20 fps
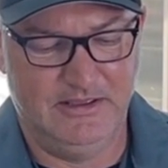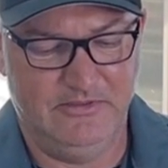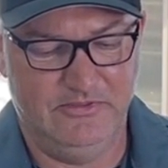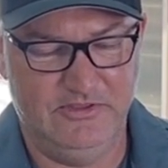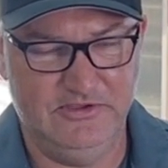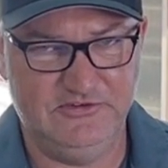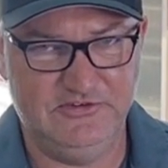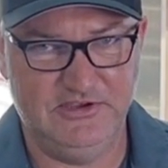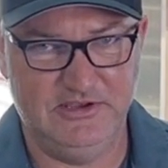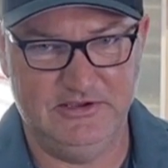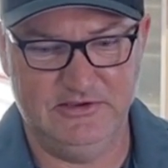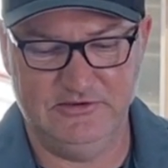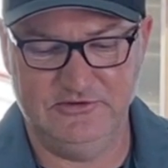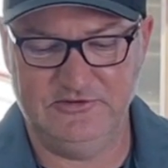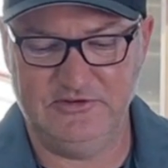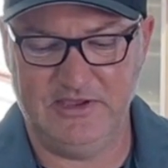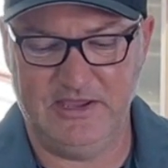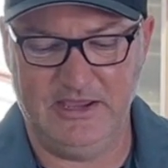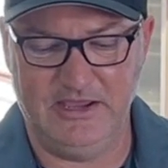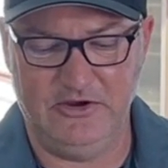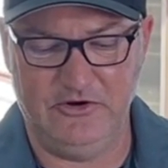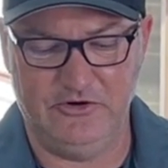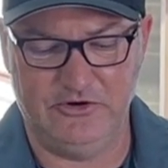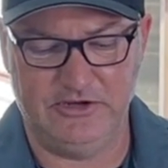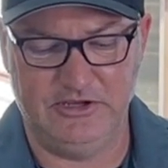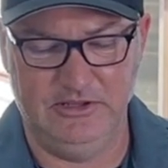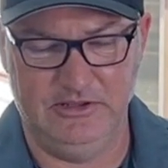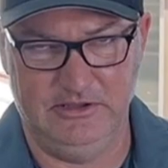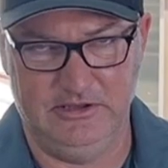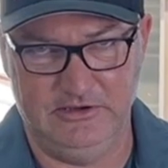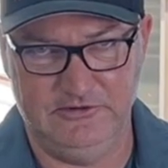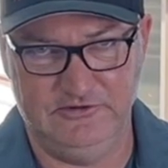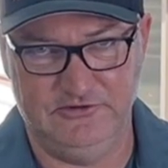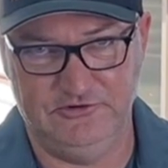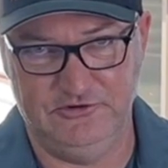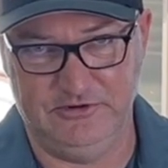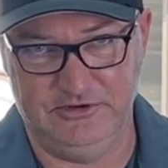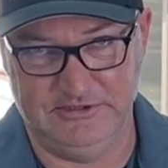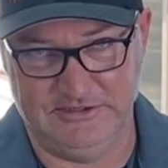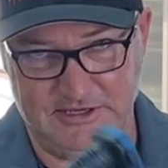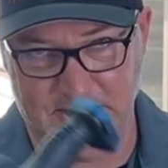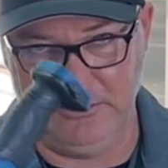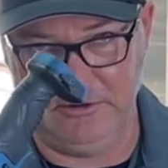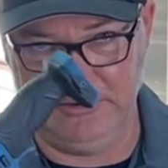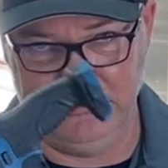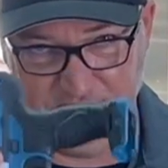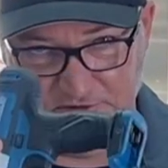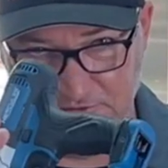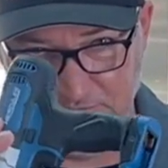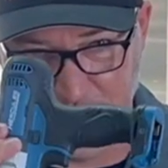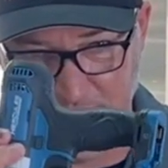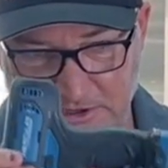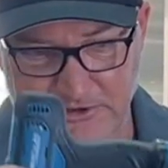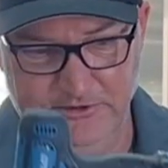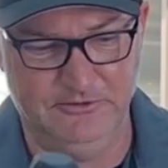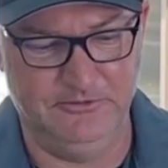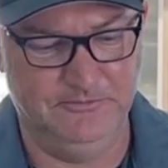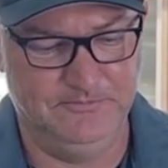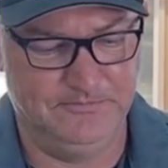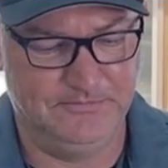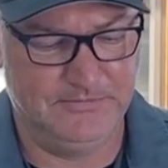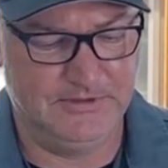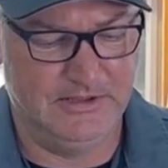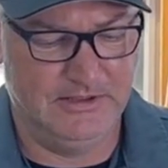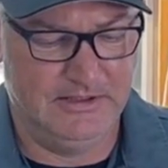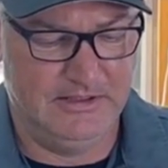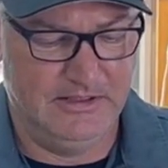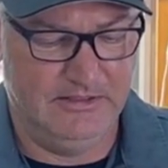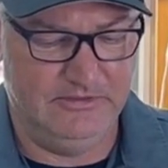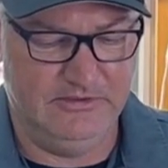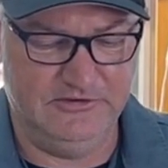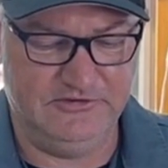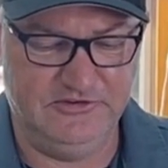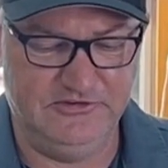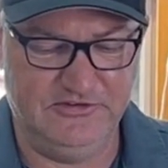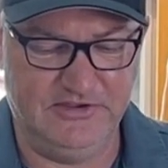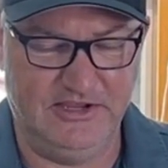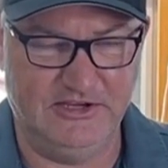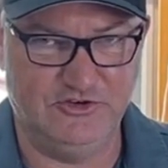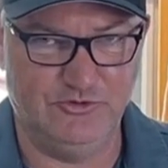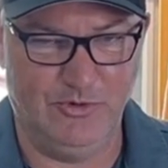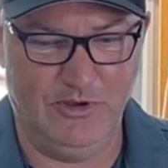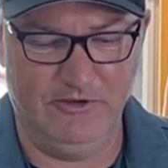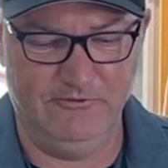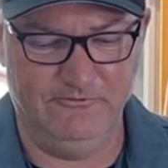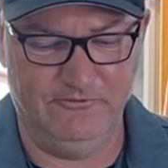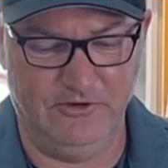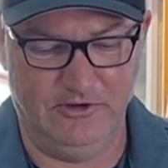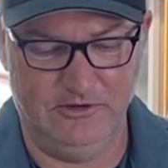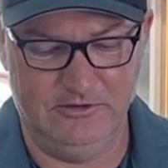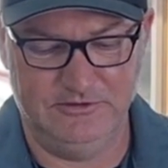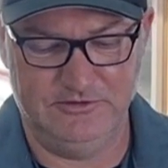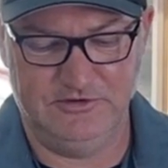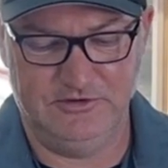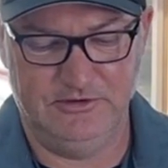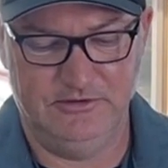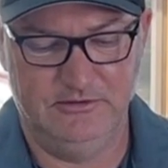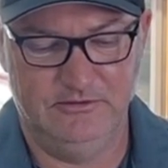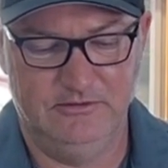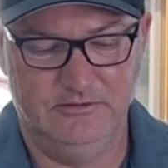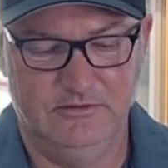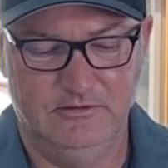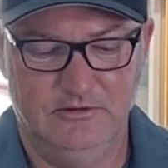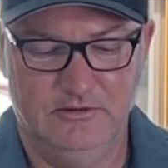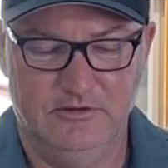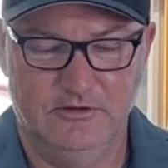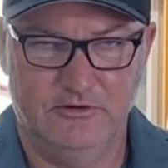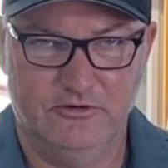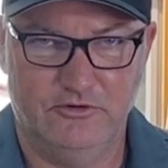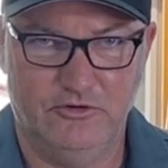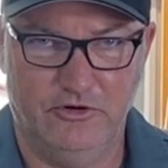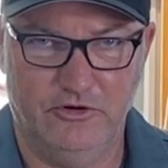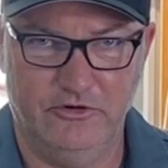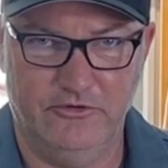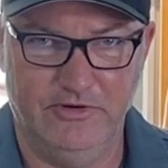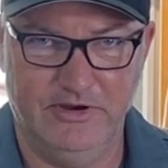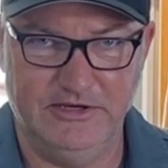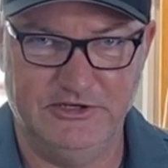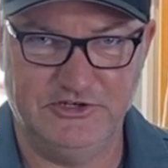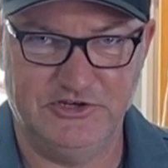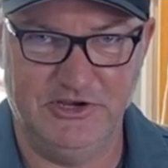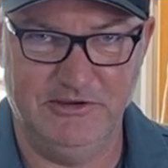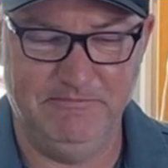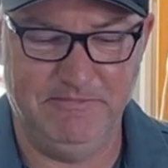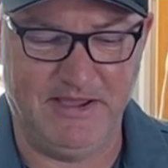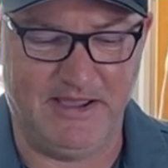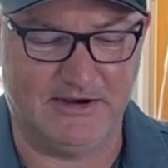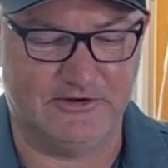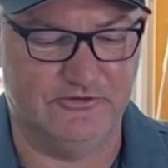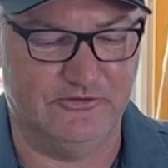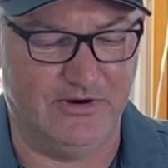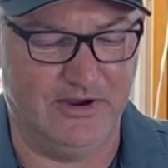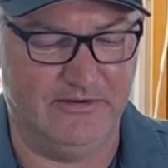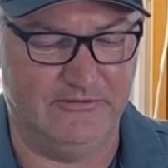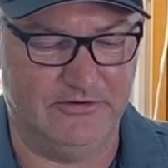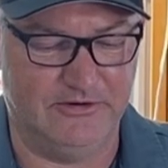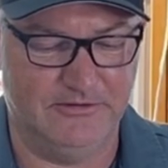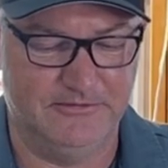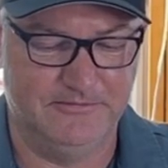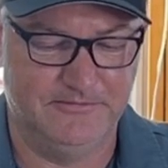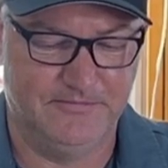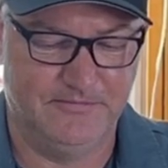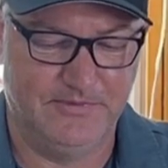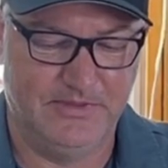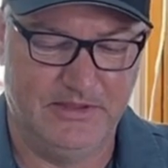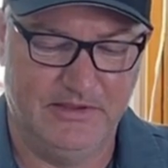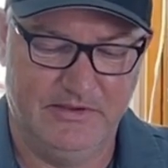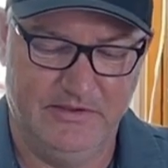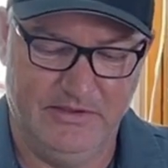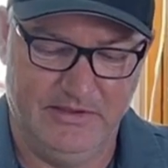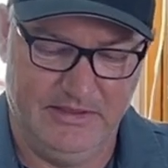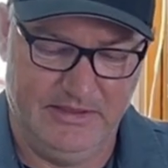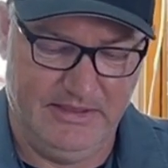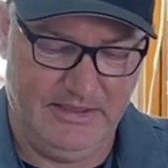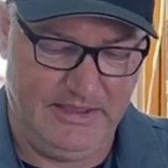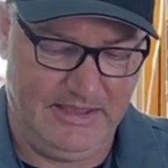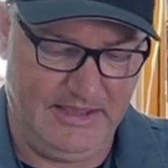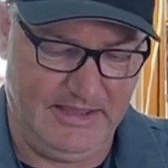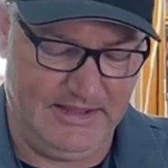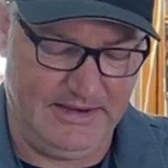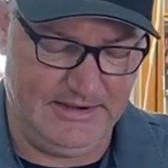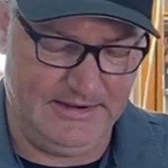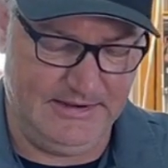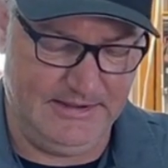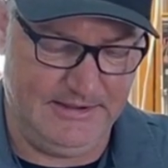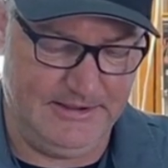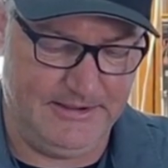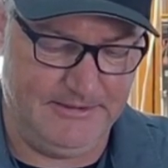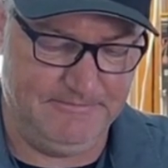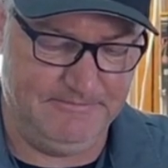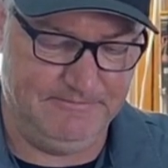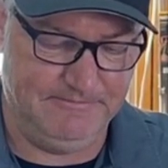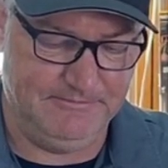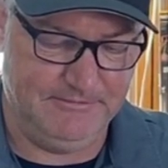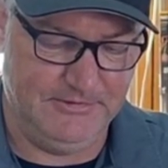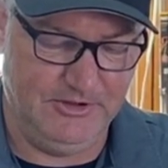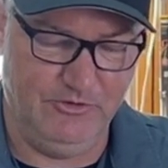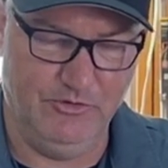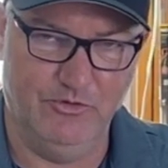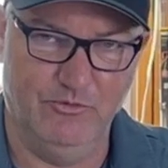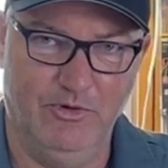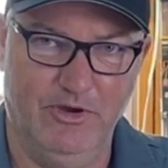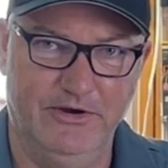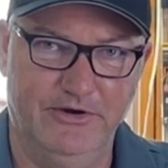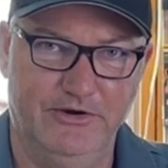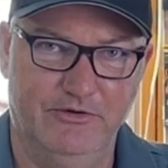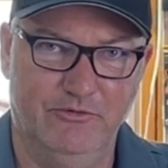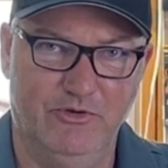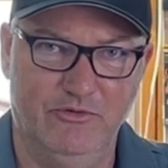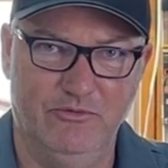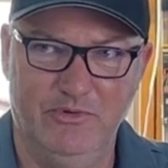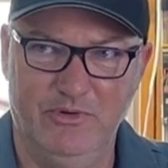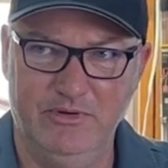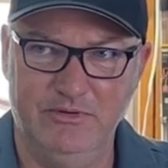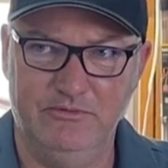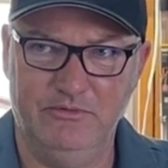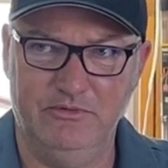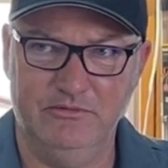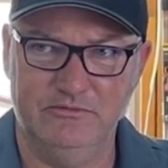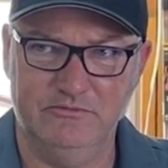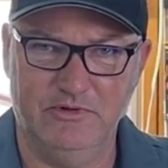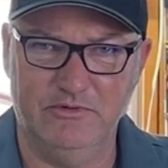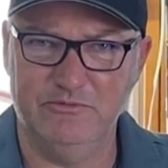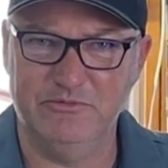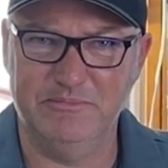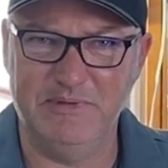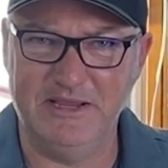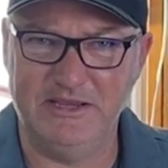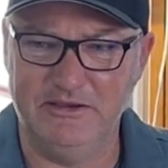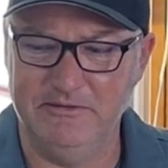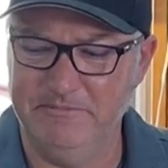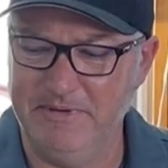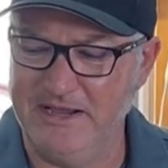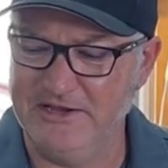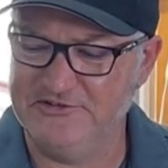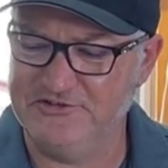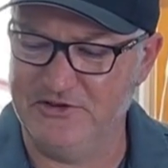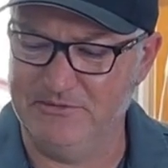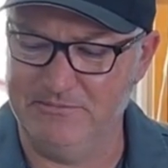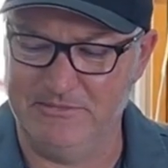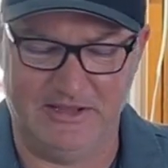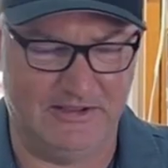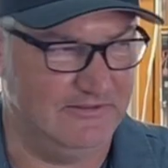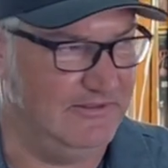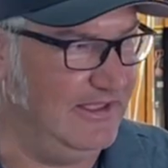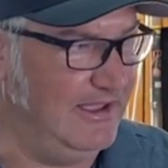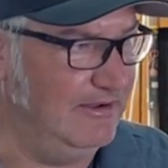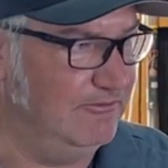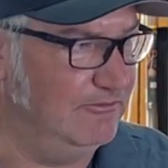This is a Hercules, as you can tell because it's blue. This is a 12-volt, quarter-inch impact driver. And you would wonder, well, what would make you buy something like that?